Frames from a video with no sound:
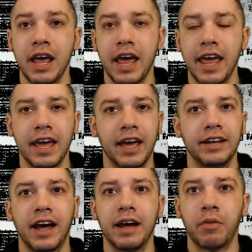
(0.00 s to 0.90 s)

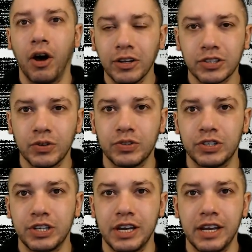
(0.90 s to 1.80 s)
And I'm also
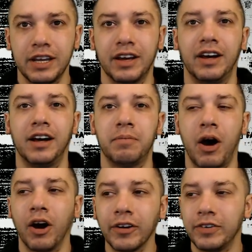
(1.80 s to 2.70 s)
seeing
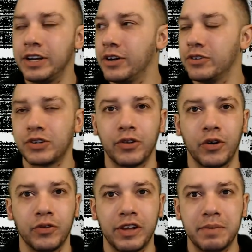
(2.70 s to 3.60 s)
our videos, although
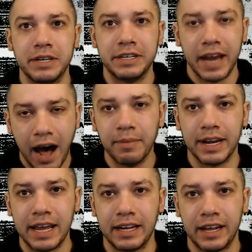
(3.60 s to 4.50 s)
they've been
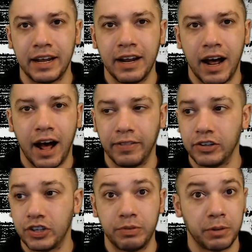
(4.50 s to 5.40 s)
dominating on the
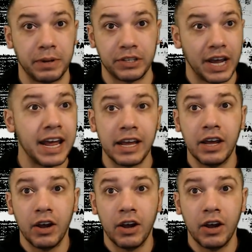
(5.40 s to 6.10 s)
subject, because, hey,